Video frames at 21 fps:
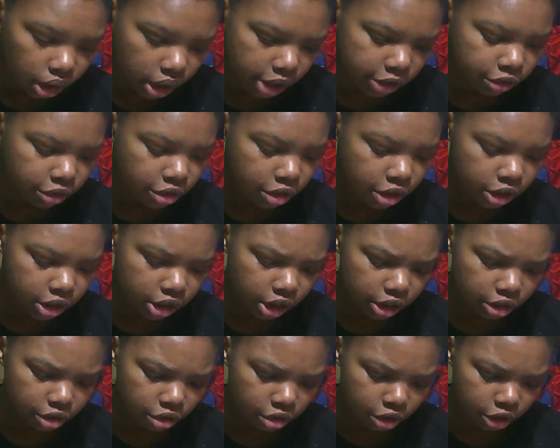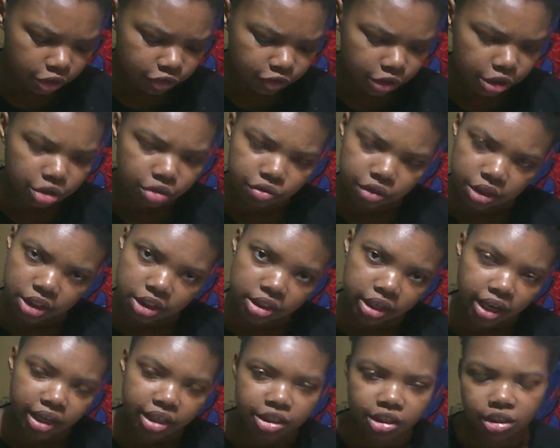I was going to say it's only filled with
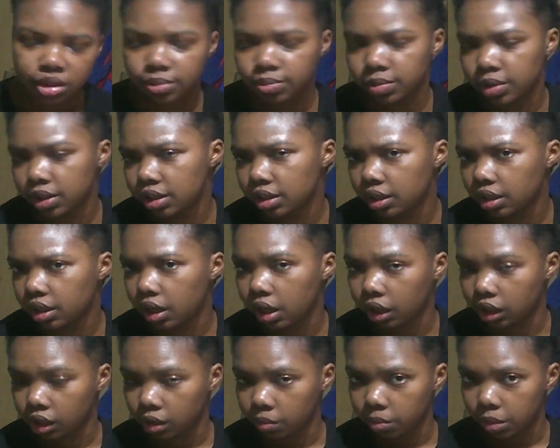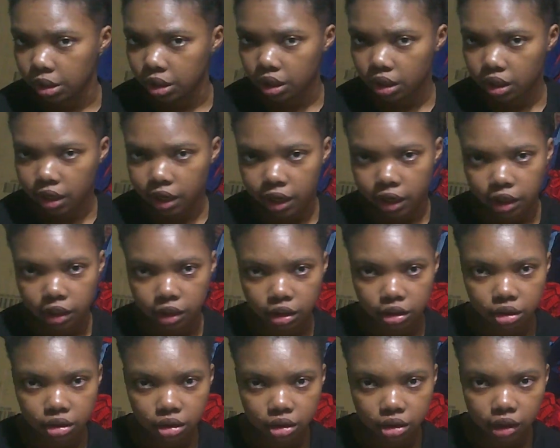sketches, but then
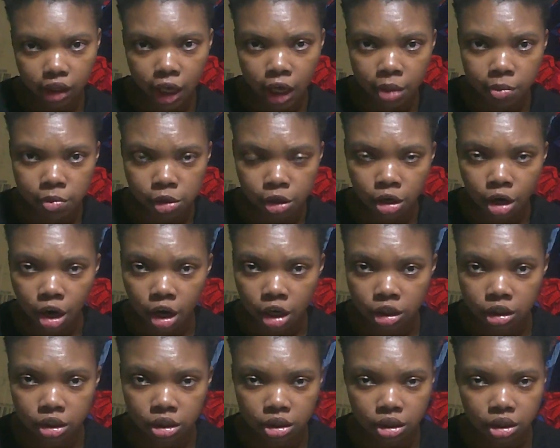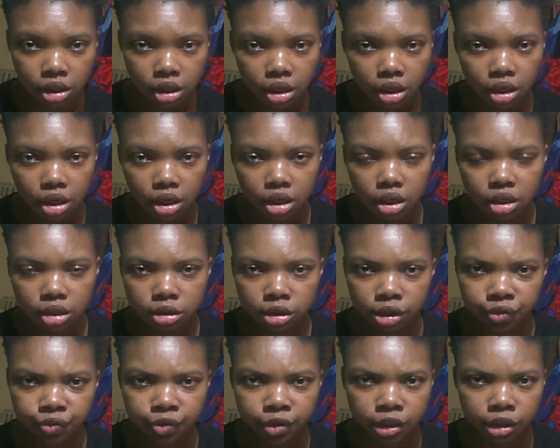I came across
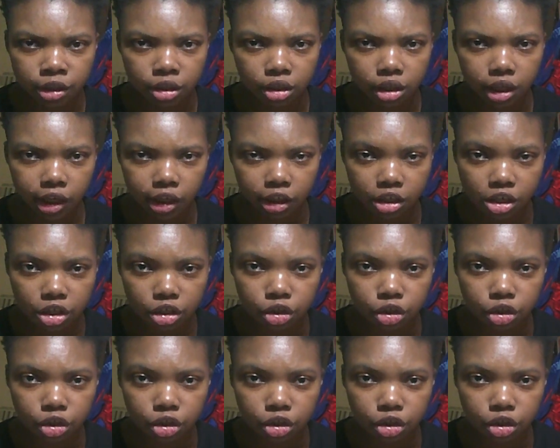something like